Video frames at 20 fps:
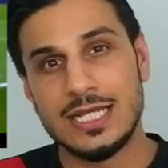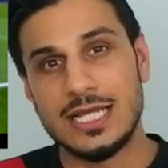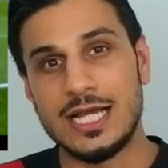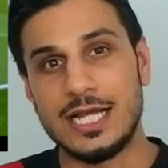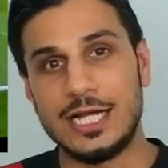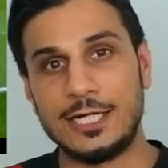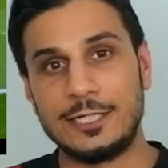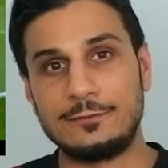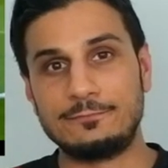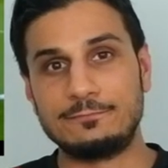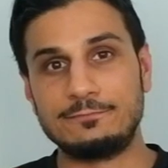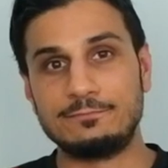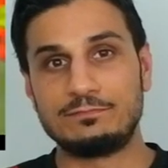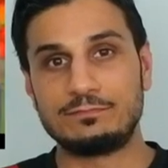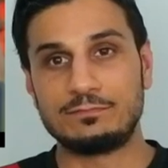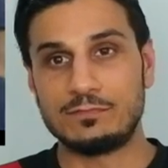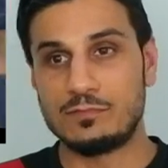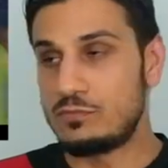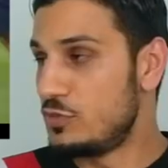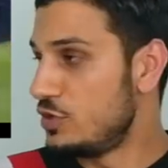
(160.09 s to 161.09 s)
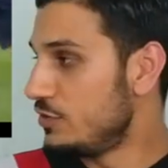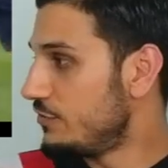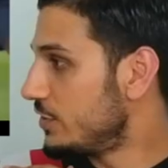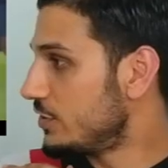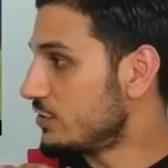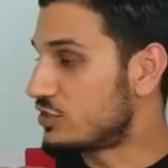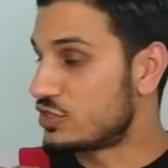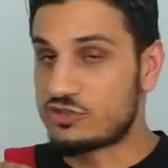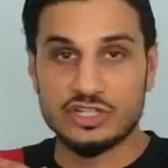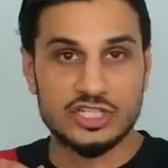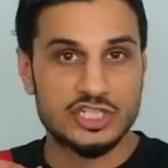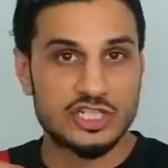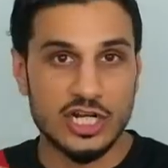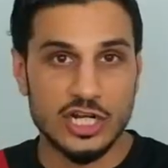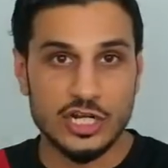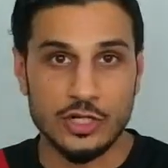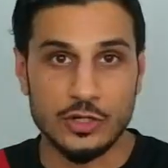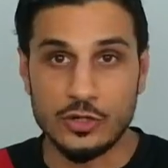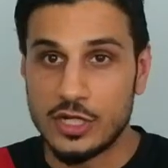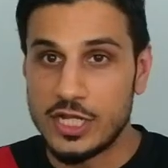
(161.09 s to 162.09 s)
Um, moving on to
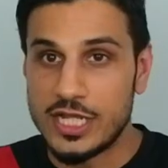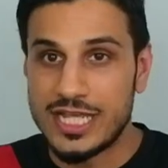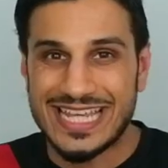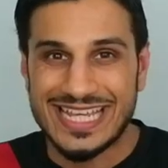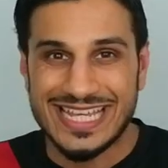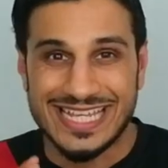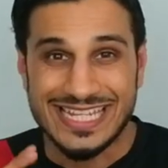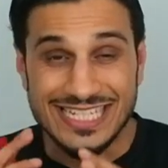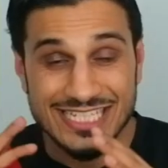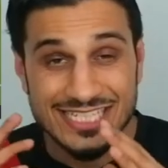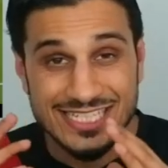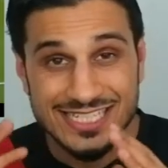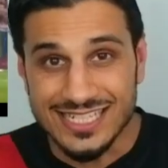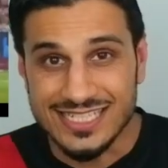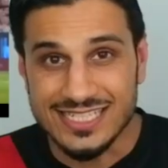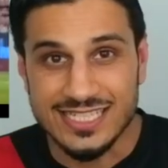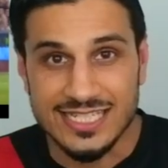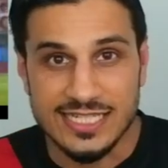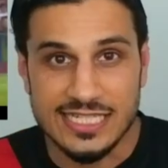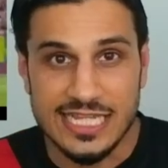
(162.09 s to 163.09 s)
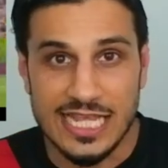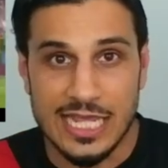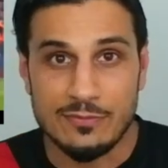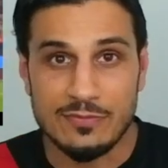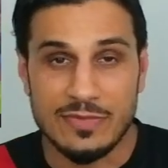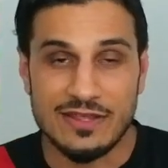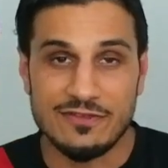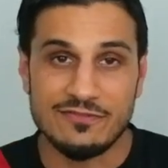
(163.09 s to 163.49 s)
Cristiano, he's just the same.